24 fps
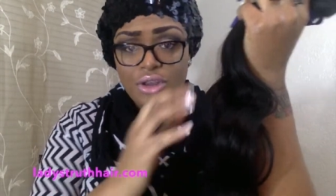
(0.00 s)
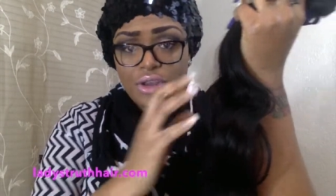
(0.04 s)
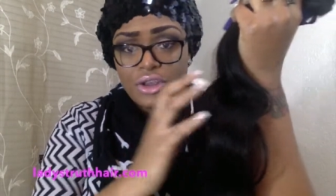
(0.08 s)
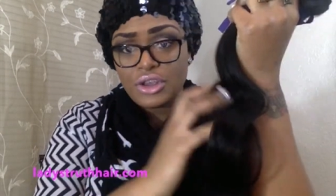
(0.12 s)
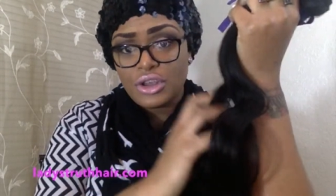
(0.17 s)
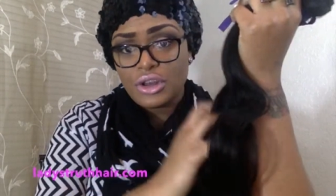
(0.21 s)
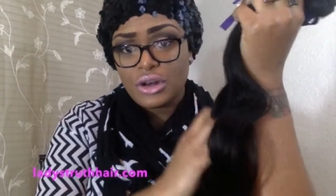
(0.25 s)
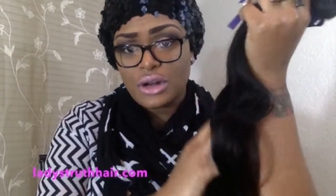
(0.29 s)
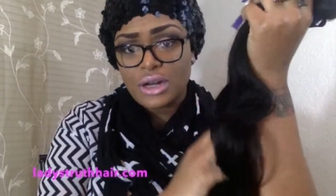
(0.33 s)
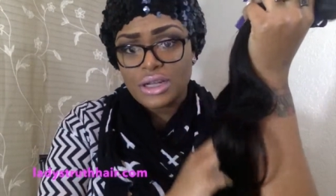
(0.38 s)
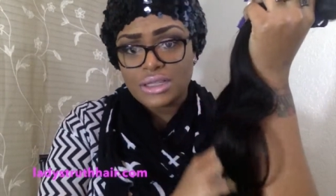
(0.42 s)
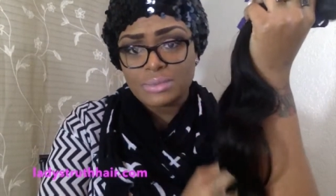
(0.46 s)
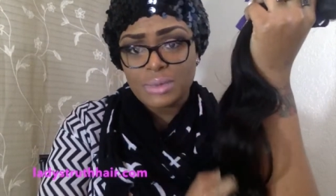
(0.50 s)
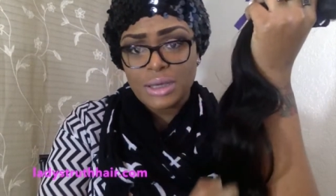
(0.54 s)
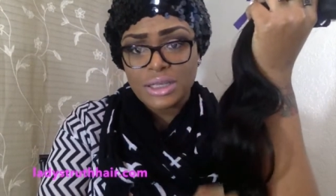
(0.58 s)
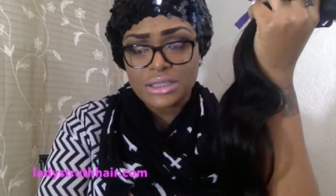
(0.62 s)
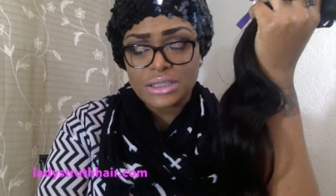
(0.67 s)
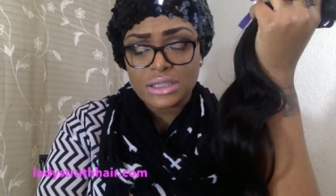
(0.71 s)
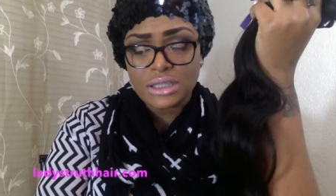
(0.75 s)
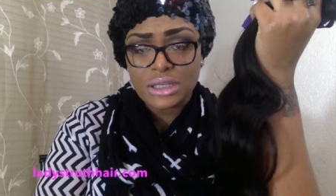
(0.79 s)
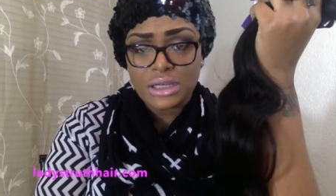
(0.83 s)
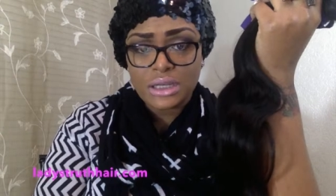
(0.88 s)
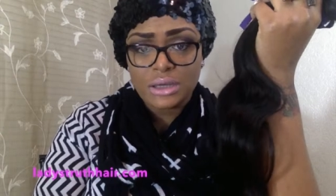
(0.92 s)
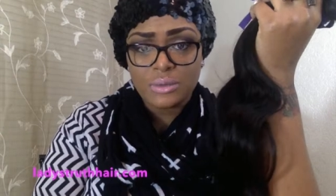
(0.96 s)
you know, it's
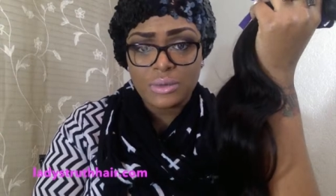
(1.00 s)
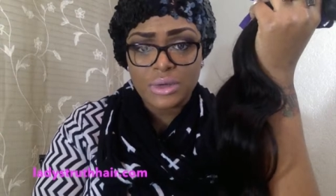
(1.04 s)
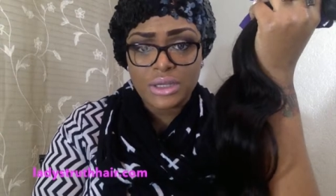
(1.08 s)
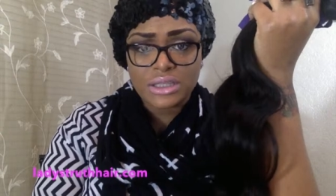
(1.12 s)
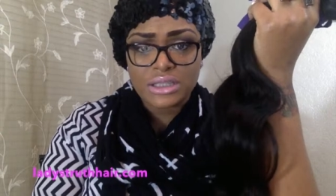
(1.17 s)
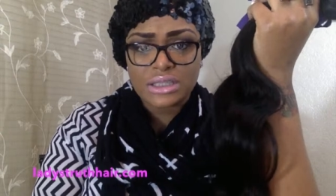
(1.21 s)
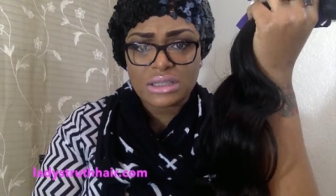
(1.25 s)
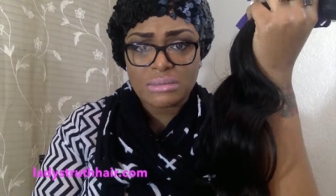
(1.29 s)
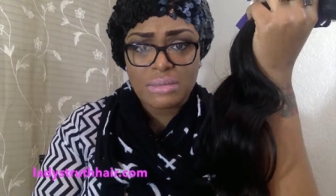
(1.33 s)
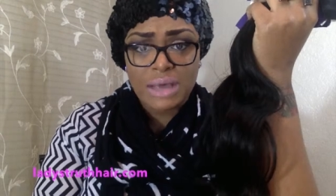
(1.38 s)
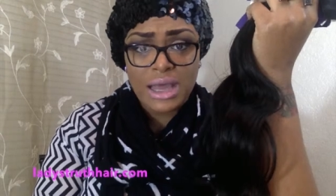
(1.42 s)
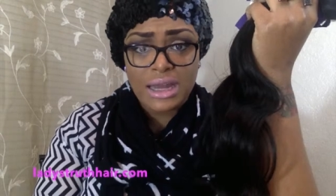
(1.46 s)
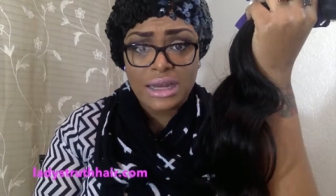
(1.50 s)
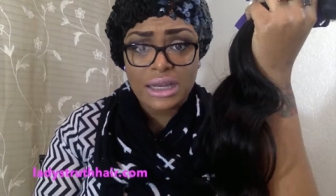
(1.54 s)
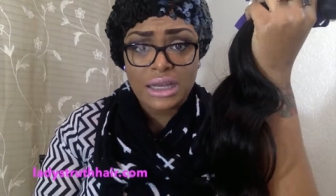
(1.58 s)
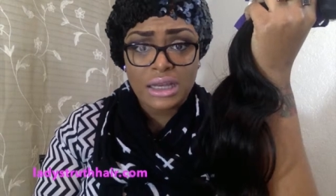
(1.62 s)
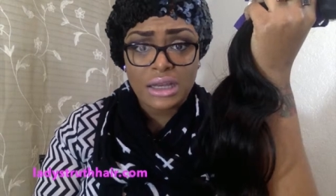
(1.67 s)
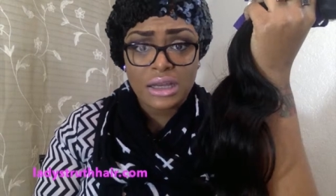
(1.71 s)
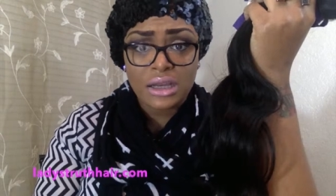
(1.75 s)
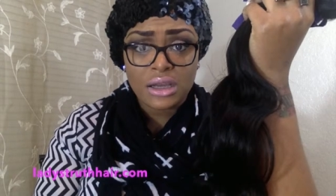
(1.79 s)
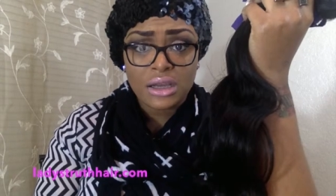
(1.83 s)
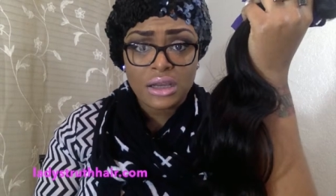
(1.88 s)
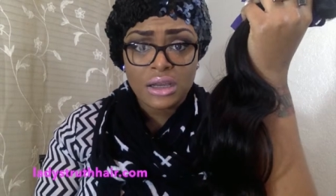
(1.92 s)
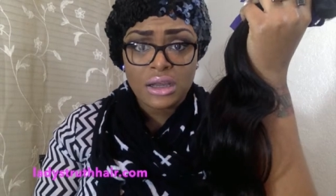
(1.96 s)
basically when
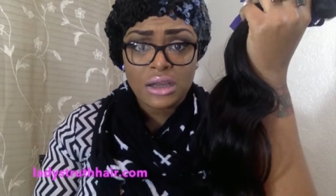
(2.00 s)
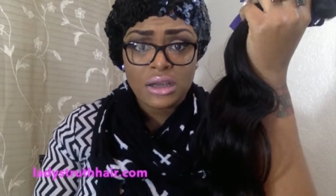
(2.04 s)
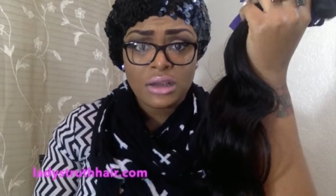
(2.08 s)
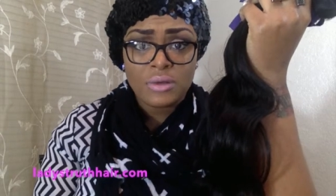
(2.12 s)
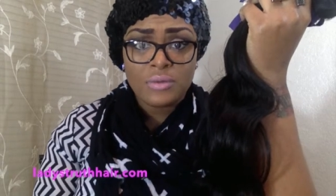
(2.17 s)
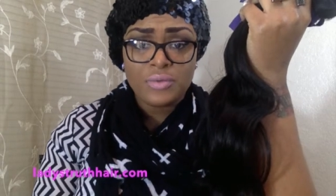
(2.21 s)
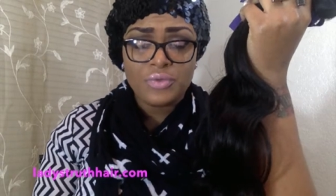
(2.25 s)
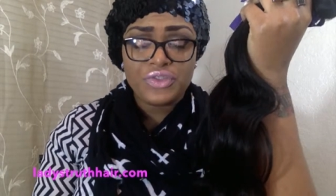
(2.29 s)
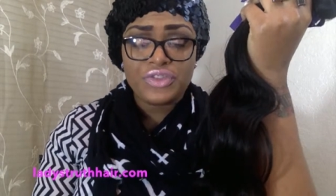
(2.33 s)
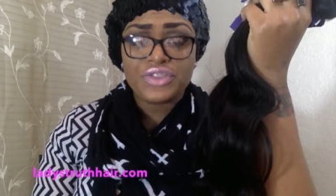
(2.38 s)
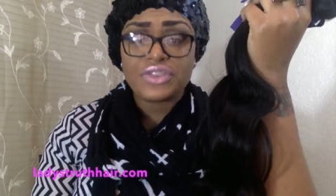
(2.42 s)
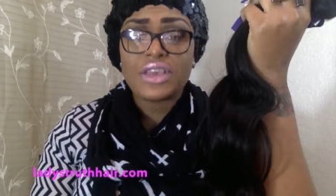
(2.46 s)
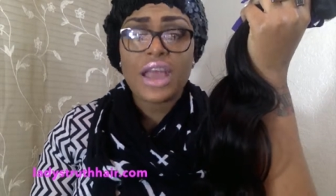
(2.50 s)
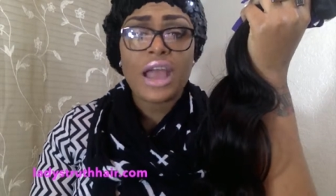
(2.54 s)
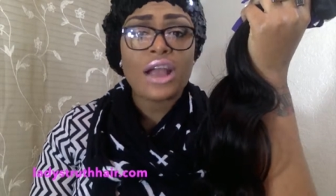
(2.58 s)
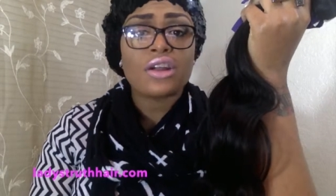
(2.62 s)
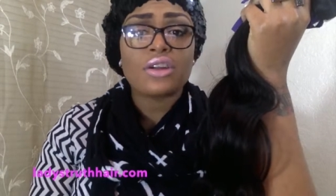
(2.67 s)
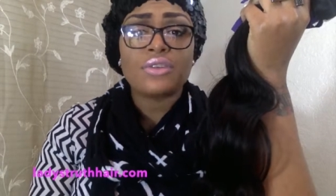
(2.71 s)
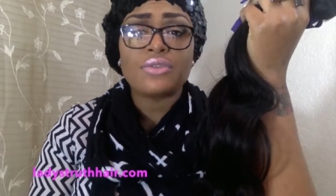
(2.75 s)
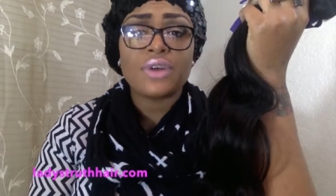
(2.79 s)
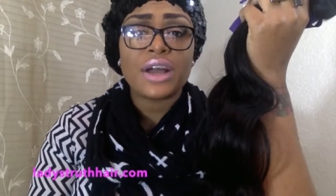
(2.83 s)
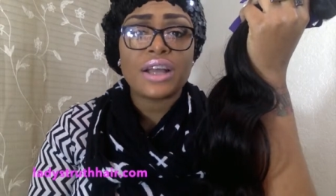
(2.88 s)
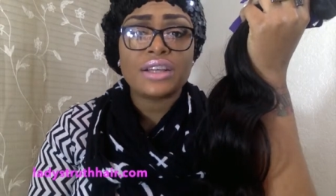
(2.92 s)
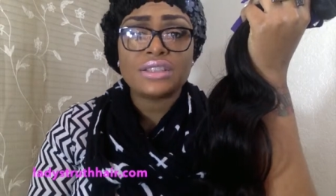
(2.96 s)
somebody
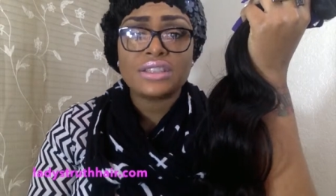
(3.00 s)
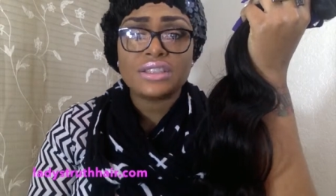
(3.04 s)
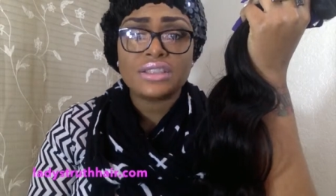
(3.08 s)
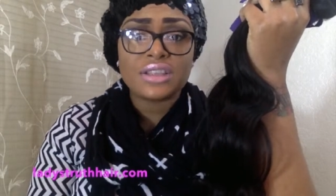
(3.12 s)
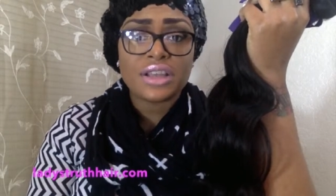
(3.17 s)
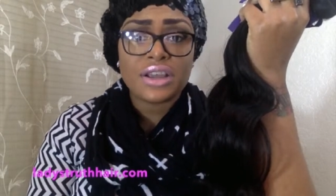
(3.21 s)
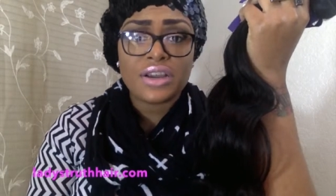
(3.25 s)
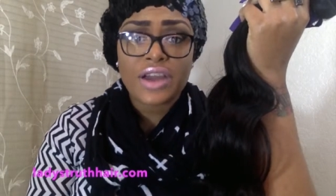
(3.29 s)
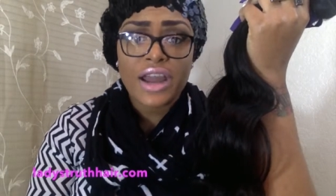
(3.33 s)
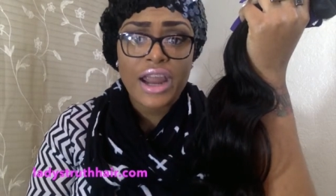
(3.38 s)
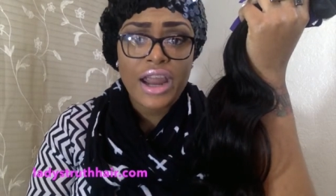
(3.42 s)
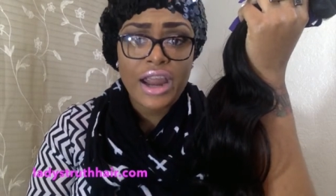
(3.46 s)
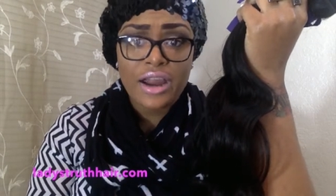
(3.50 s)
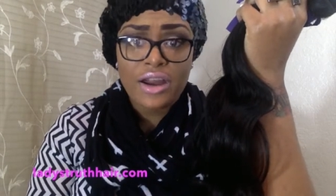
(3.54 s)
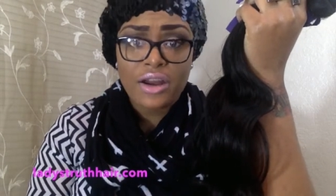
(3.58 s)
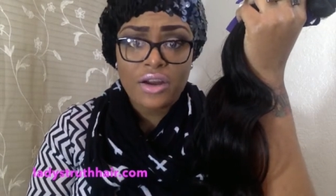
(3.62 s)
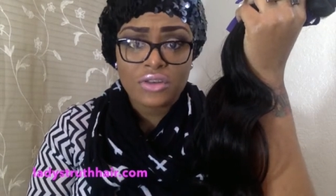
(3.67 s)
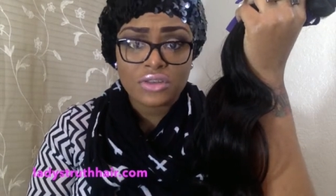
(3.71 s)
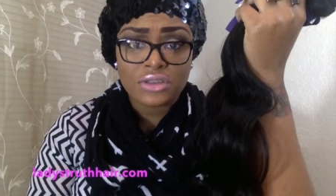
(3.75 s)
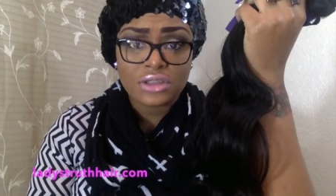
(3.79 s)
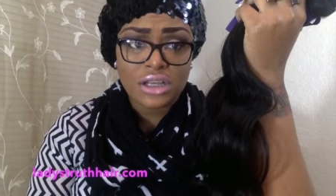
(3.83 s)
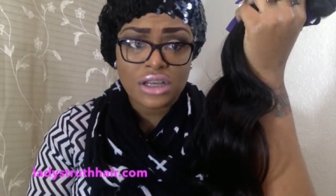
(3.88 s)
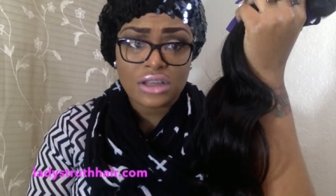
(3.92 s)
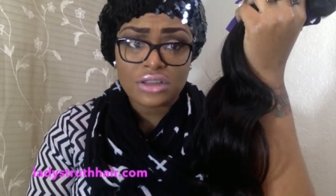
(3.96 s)
sacrifices their hair
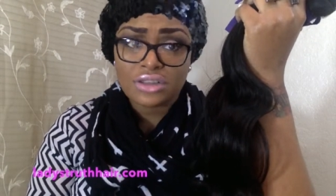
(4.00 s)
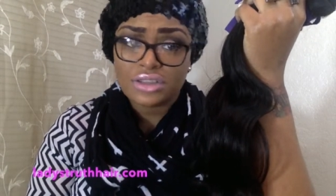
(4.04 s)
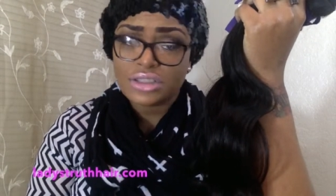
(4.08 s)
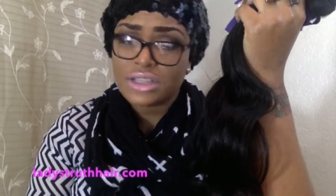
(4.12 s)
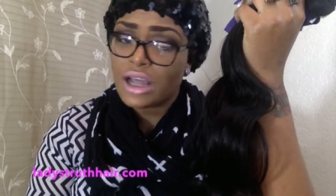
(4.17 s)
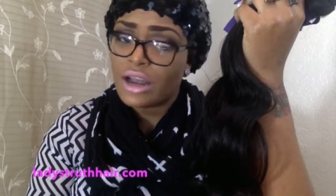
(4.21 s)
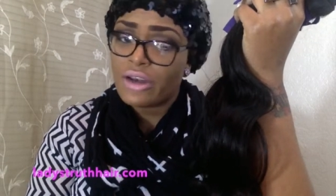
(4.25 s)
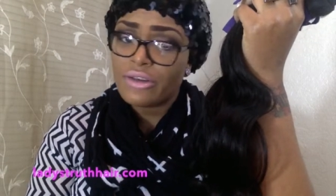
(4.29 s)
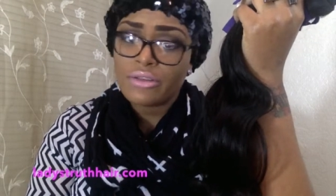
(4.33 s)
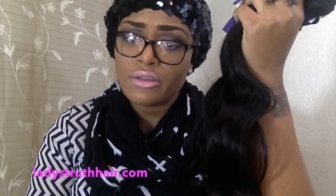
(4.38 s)
on the other side